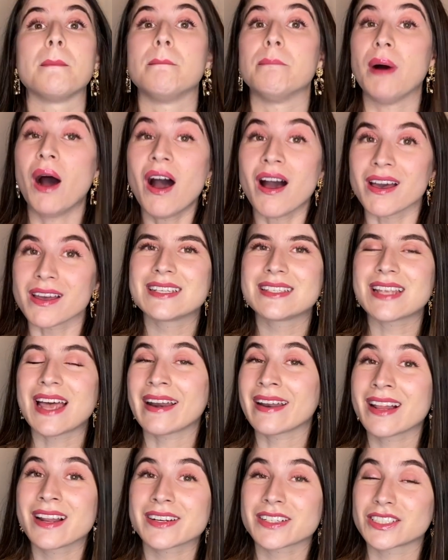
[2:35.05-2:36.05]
But
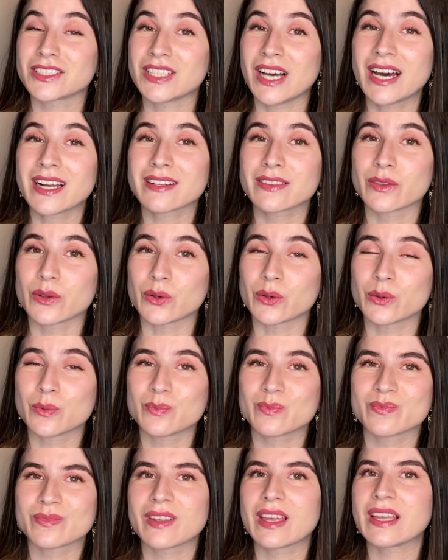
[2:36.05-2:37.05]
Daniel Ricciardo
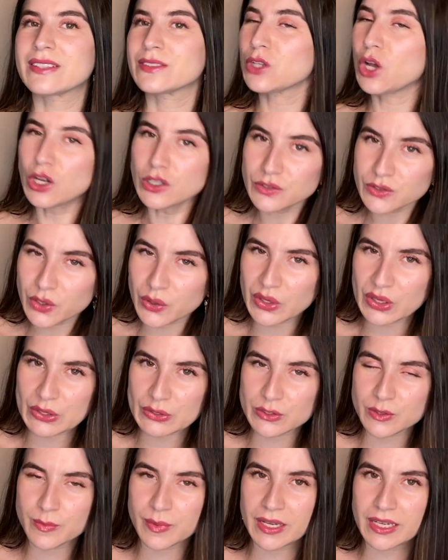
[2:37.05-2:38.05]
is also used
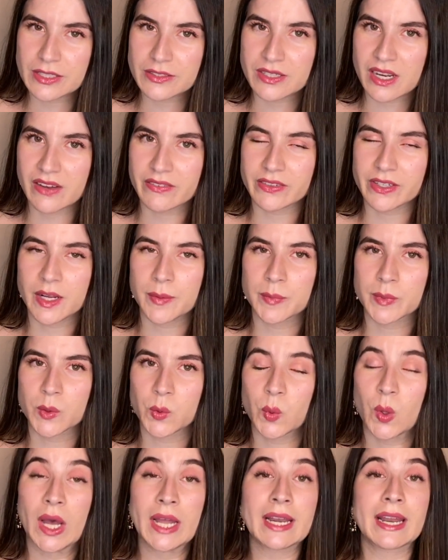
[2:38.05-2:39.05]
to being driver number
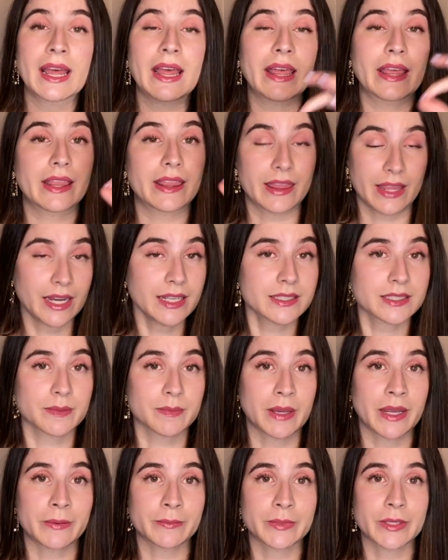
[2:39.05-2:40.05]
1. That's the
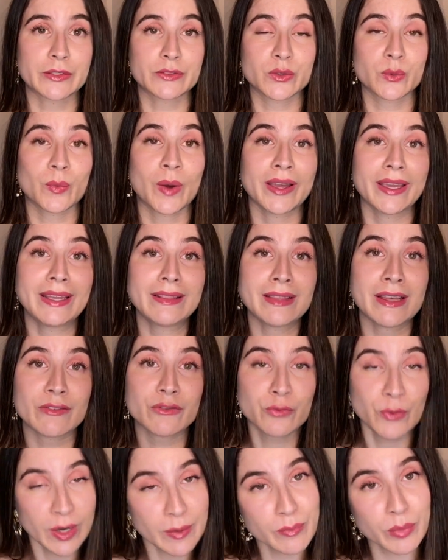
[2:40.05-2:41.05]
main reason why he left
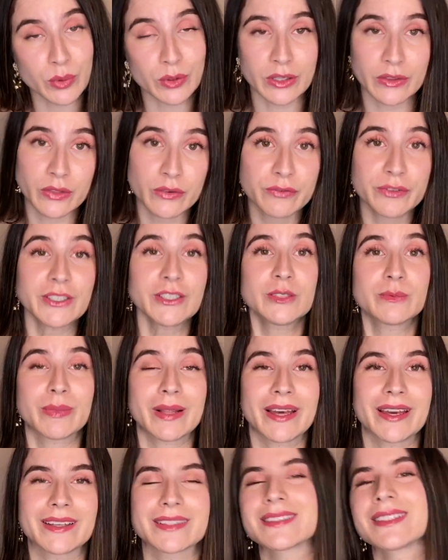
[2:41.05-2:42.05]
Red Bull in the first
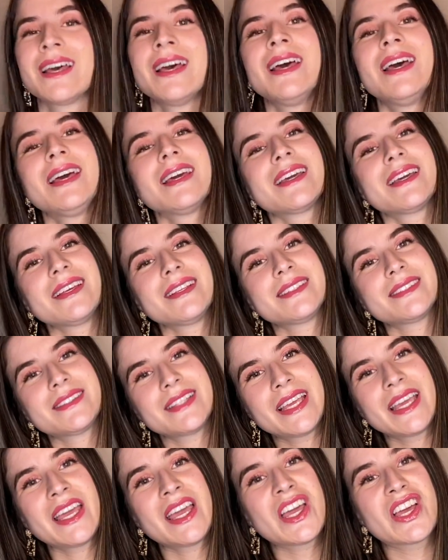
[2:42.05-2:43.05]
place, because
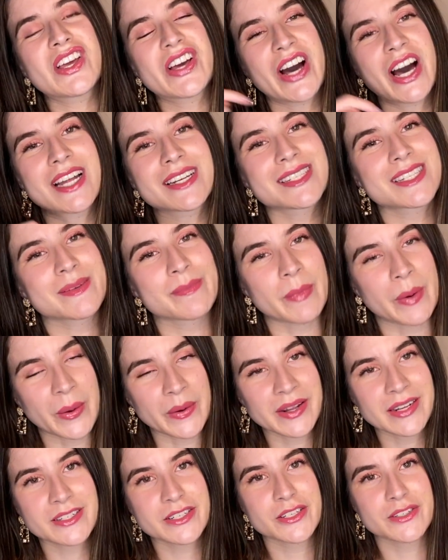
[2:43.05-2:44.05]
he got
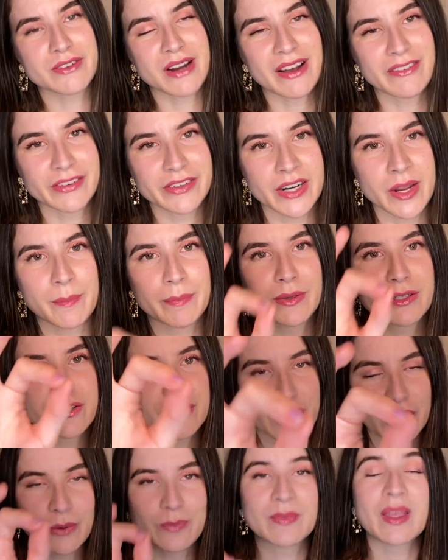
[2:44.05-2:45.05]
demoted to driver number 2,